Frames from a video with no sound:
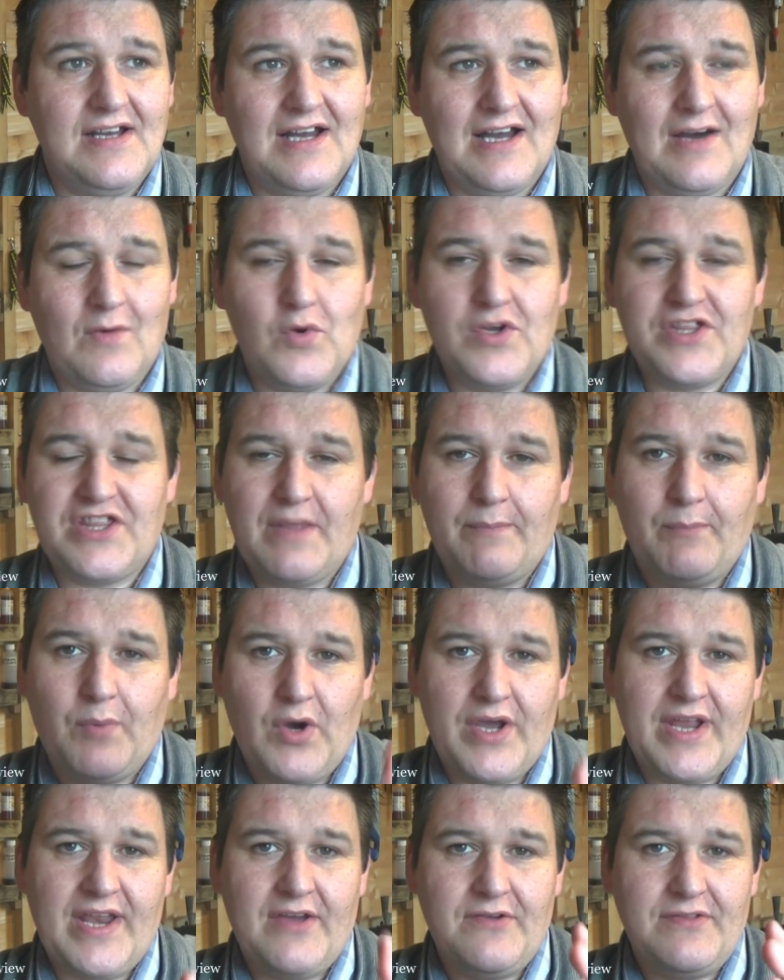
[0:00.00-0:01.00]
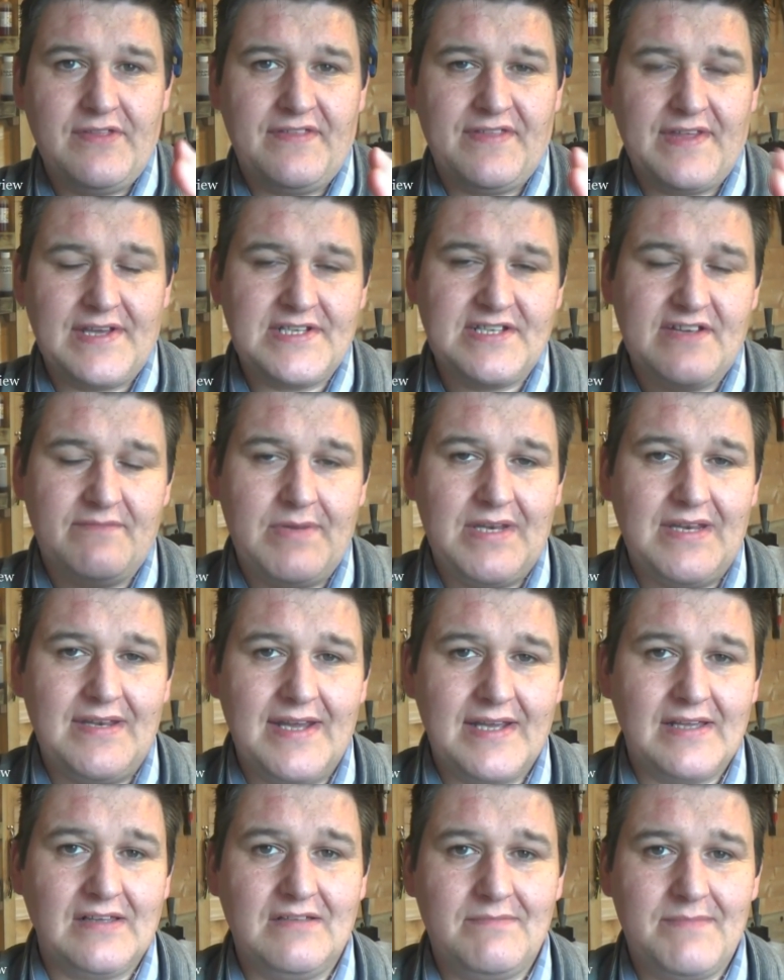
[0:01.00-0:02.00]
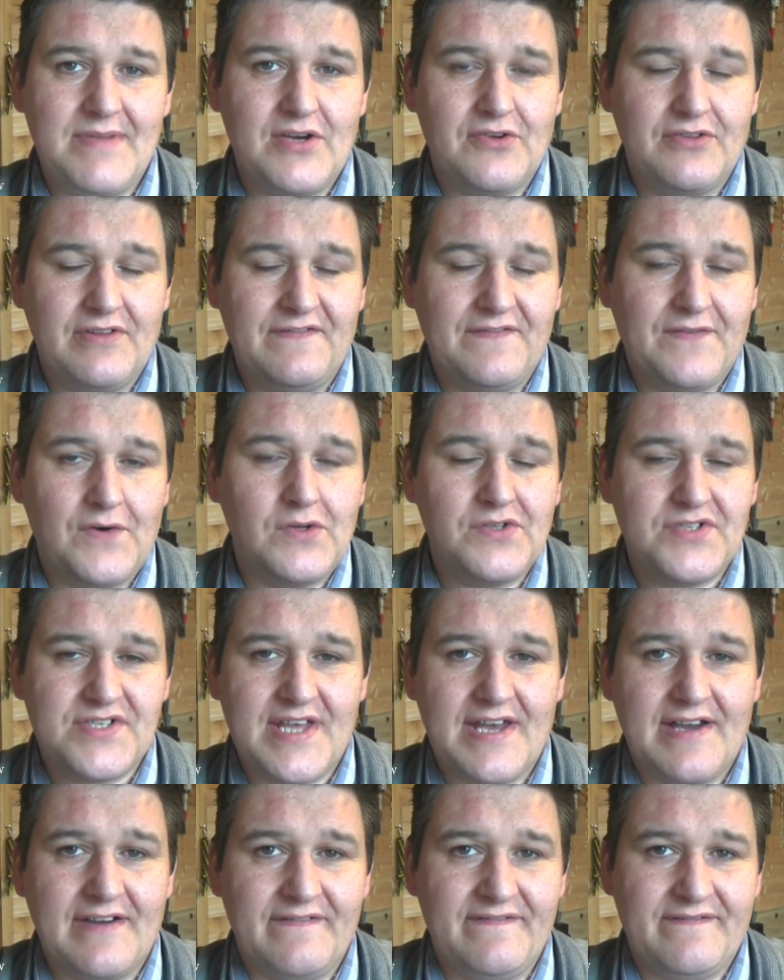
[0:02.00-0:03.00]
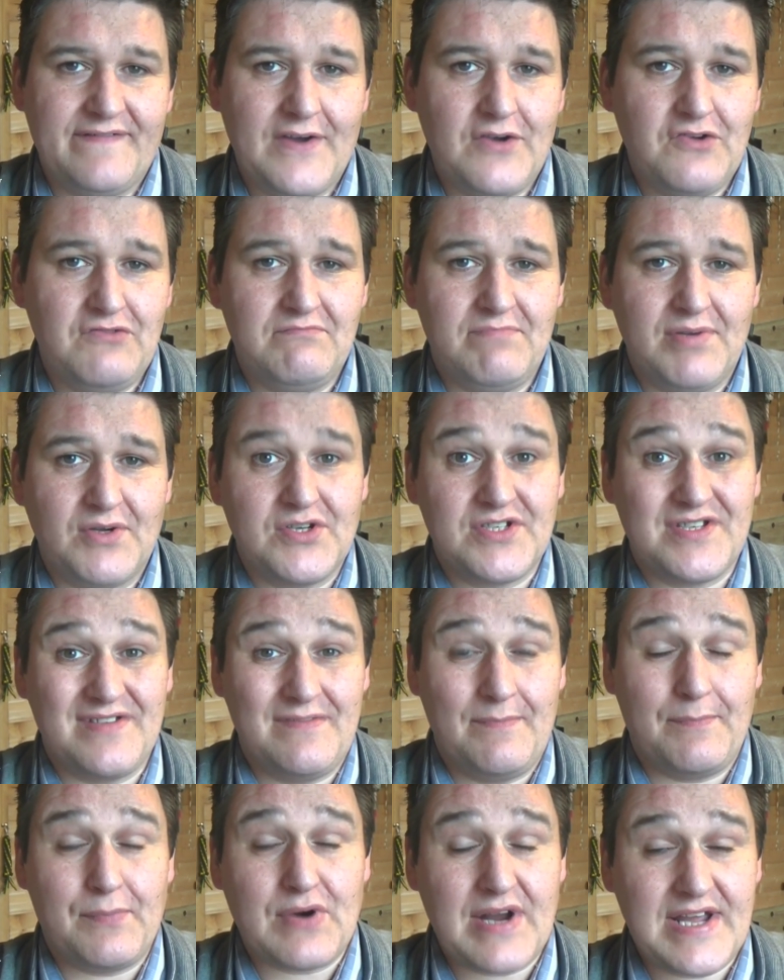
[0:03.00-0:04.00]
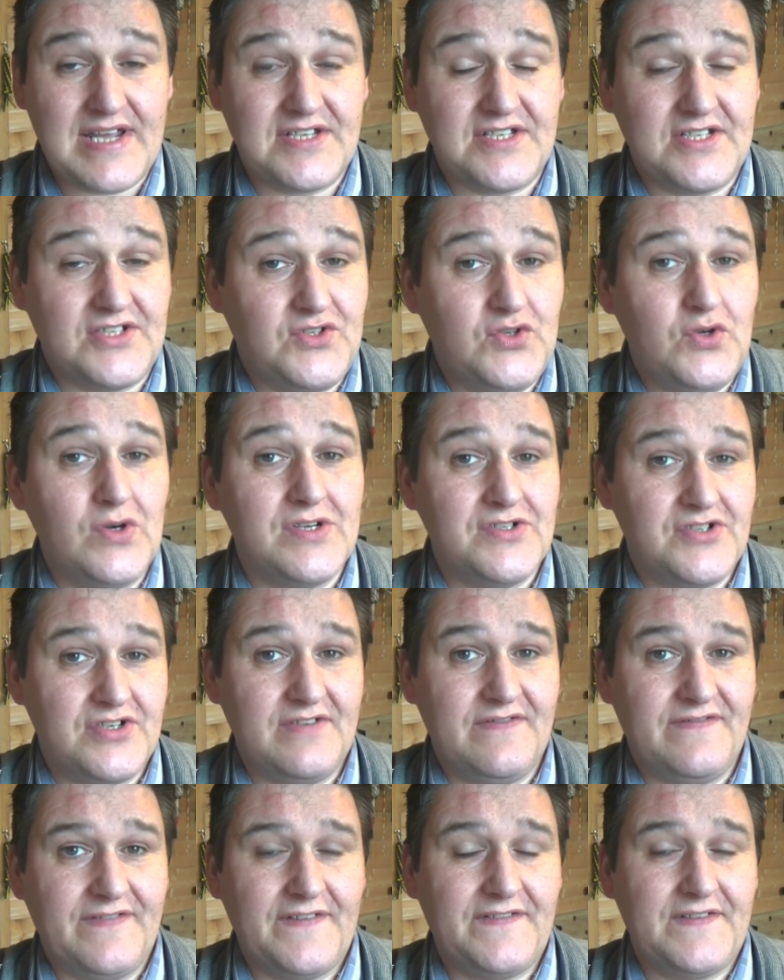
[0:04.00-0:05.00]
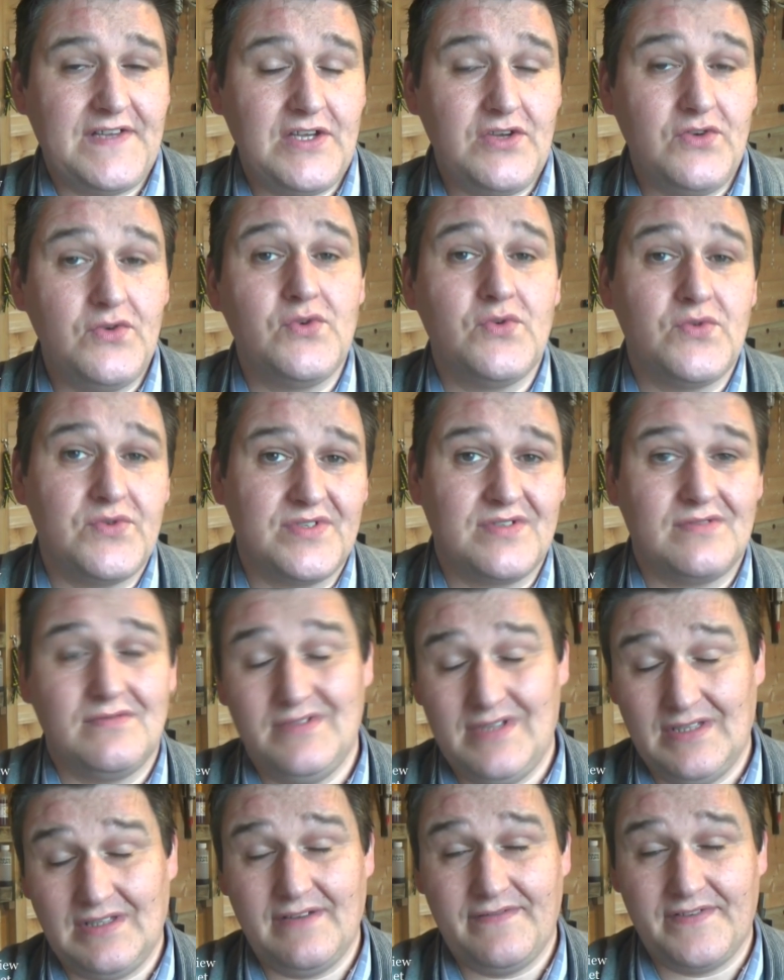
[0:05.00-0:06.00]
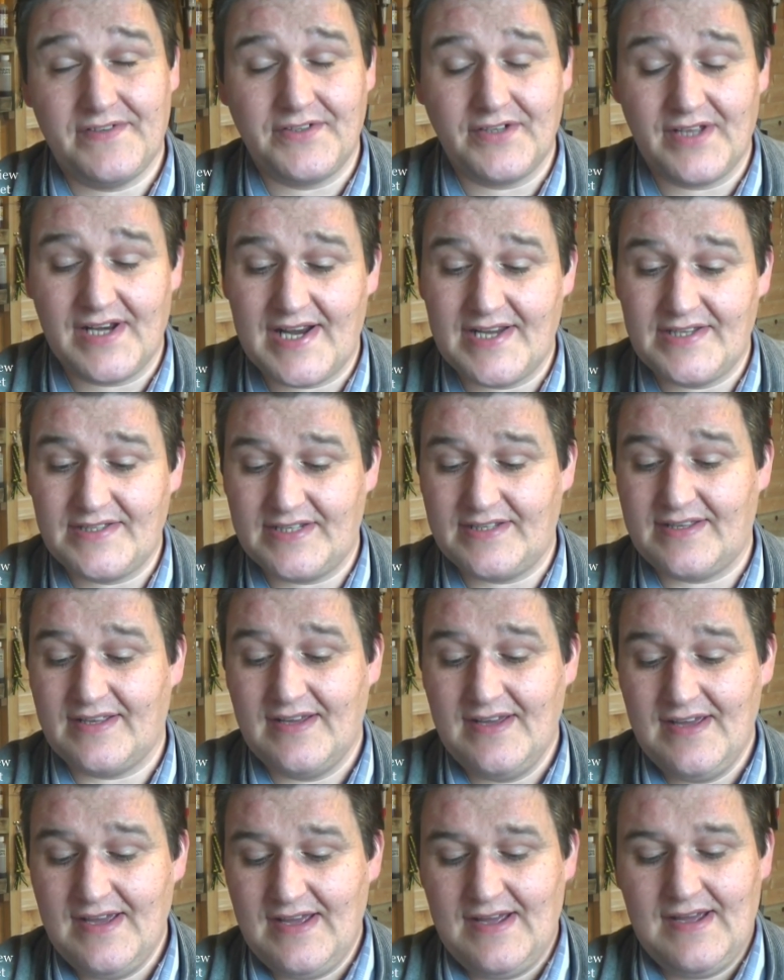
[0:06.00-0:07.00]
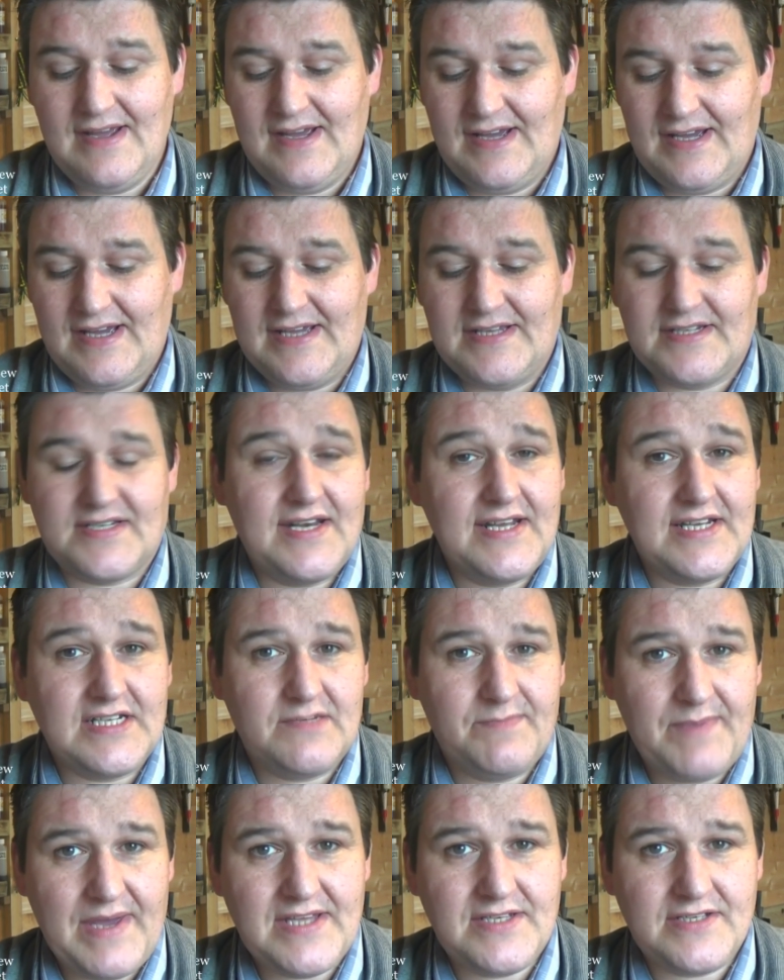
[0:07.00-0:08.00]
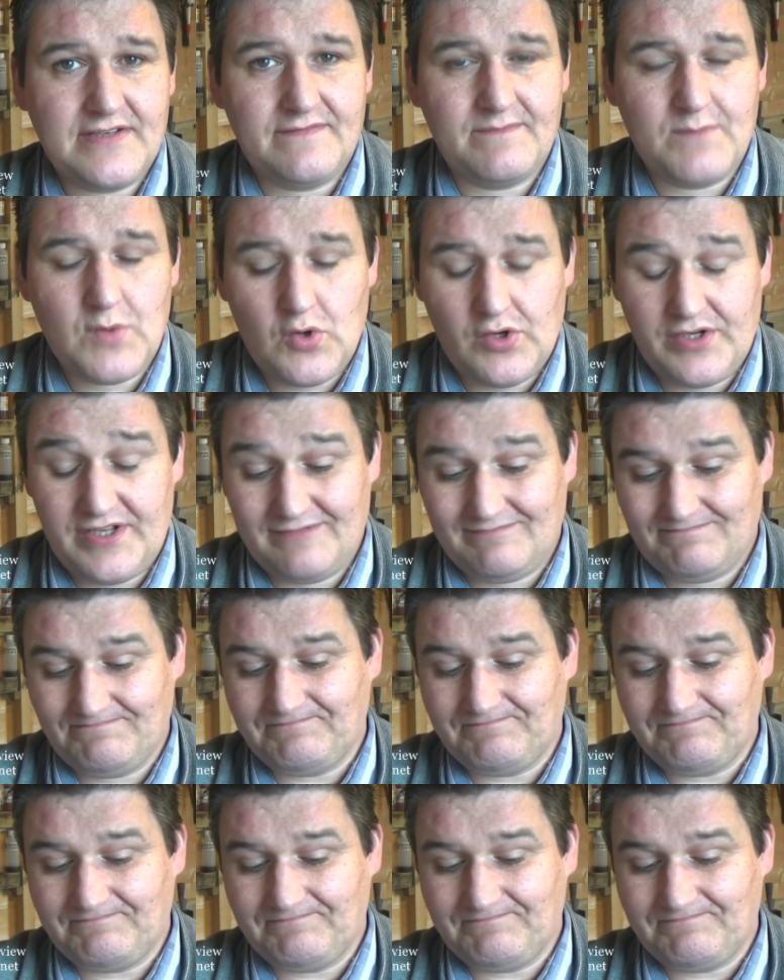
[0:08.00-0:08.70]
I want to point out the things that have been niggling me or the faults that I've found because of the price it's 250 euros delivered granted it's an expensive mod